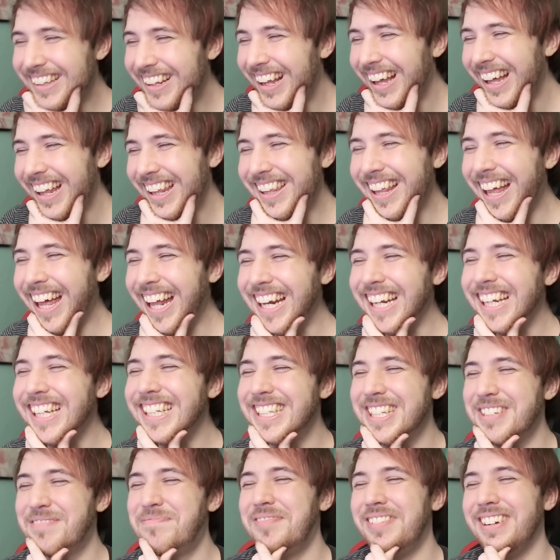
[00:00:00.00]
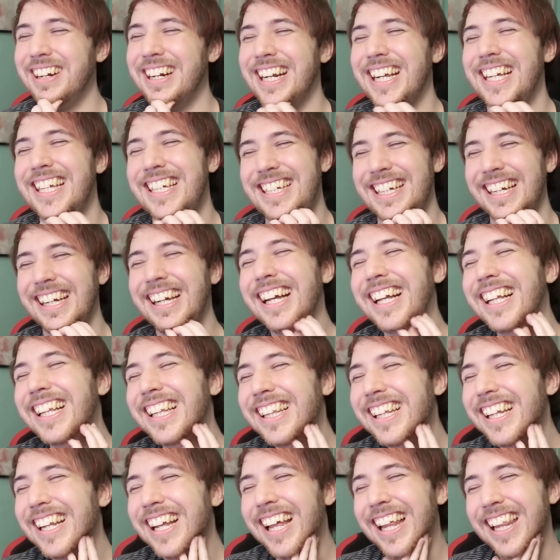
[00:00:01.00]
that is pretty cute.
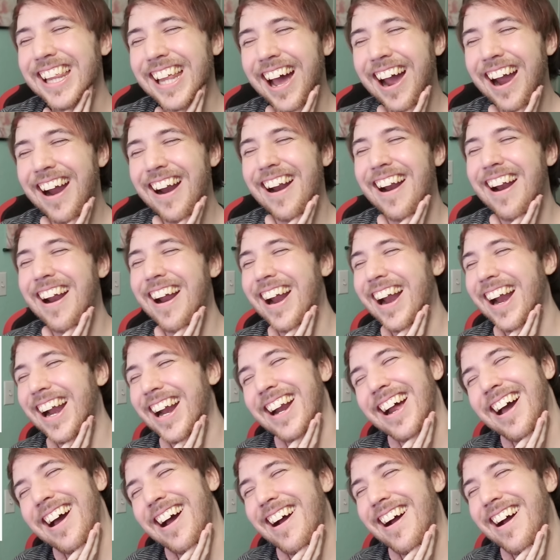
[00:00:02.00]
Alright,